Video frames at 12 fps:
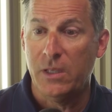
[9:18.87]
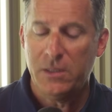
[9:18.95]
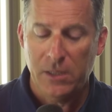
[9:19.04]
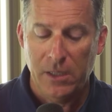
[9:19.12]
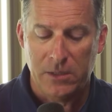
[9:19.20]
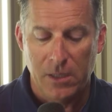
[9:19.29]

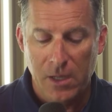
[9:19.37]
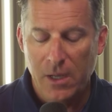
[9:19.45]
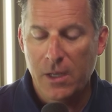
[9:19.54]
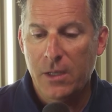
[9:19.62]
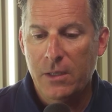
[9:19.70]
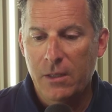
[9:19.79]

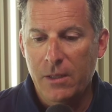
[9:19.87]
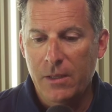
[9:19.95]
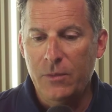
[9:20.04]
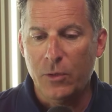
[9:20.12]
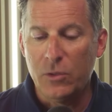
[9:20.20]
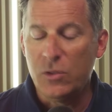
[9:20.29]

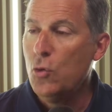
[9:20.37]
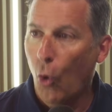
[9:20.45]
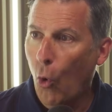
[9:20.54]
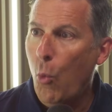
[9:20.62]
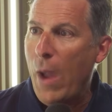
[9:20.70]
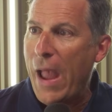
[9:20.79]
There's
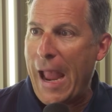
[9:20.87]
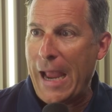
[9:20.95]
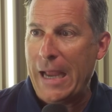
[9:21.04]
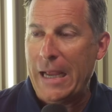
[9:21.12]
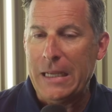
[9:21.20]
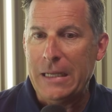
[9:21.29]
no
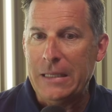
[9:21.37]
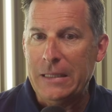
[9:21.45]
way